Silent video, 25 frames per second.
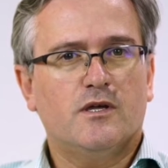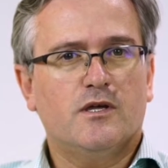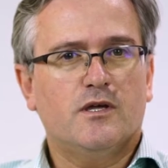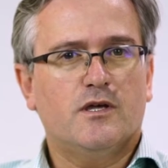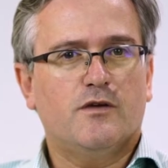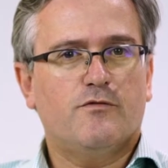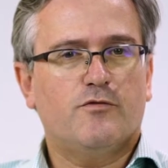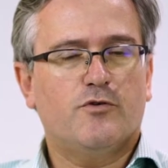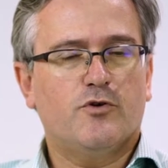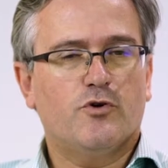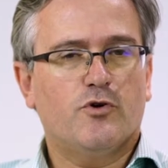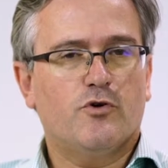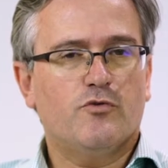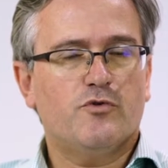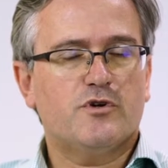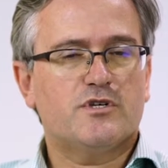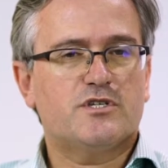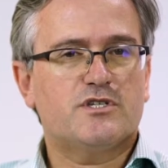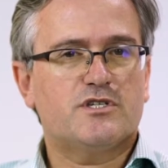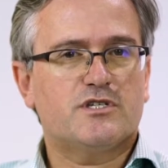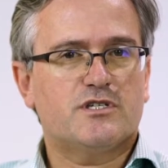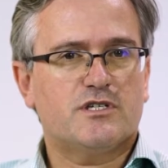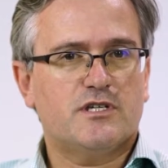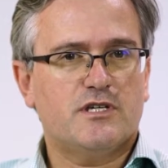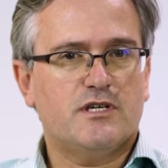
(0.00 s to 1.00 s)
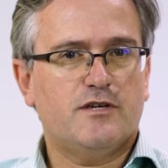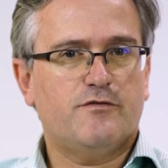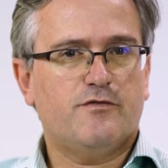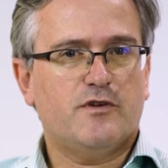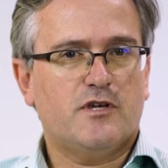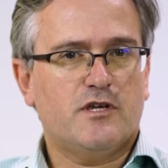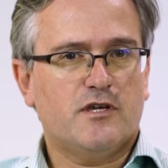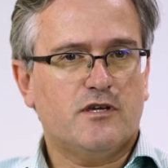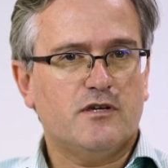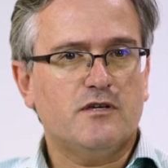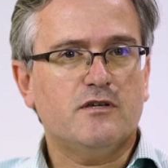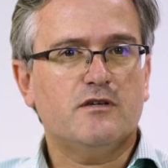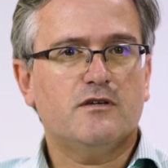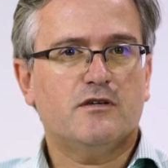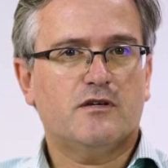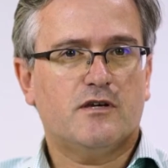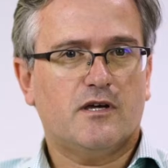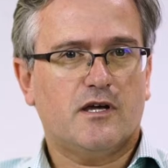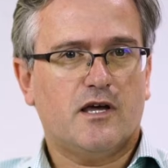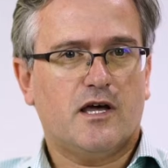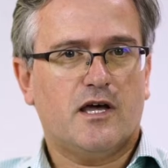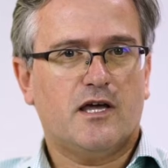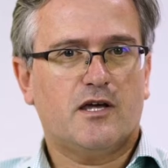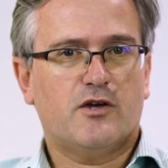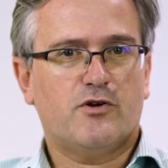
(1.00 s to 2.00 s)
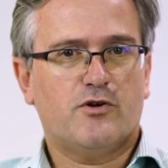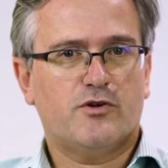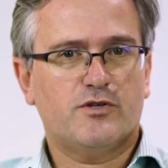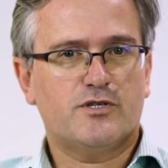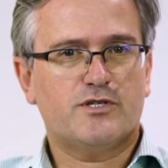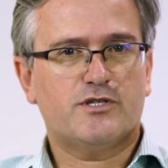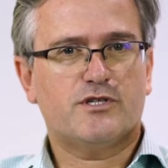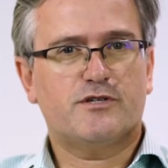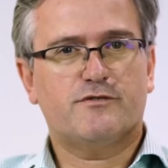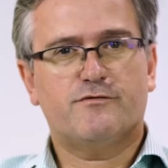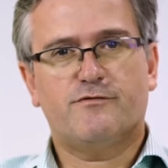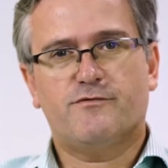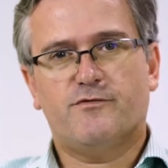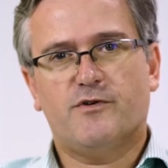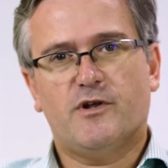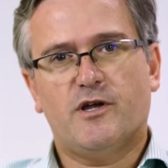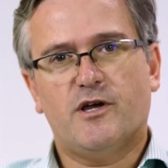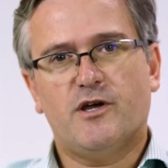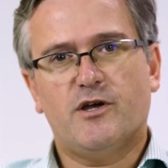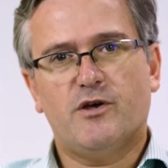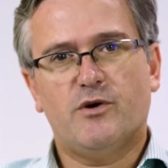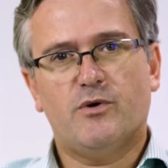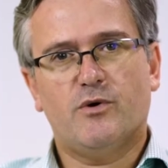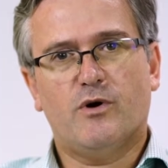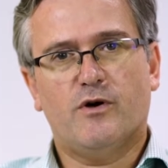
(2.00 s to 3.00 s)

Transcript: If you're receiving a constant flow